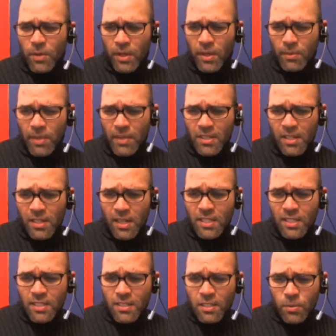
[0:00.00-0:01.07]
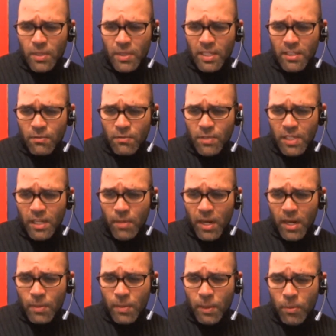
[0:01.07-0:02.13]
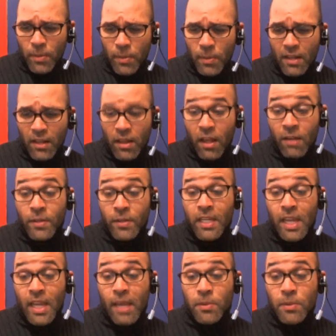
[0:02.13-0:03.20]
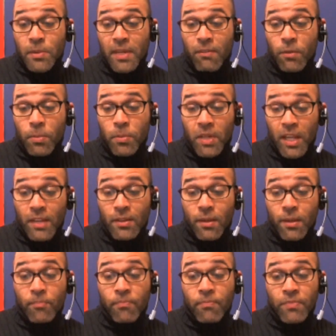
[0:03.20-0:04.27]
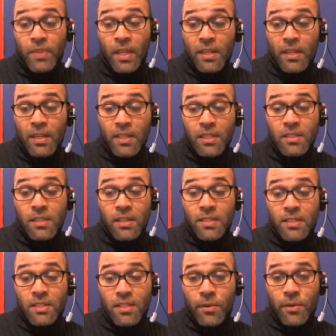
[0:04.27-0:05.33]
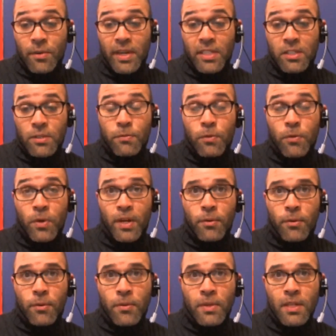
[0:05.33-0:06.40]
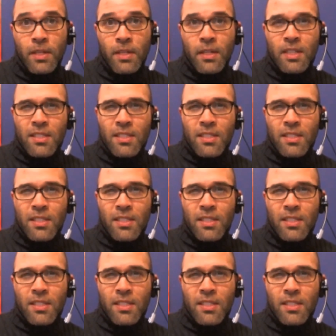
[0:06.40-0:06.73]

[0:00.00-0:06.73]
means. Since the release of Steam, many people buy a lot of indie games but never play them. Is this a consideration for you? It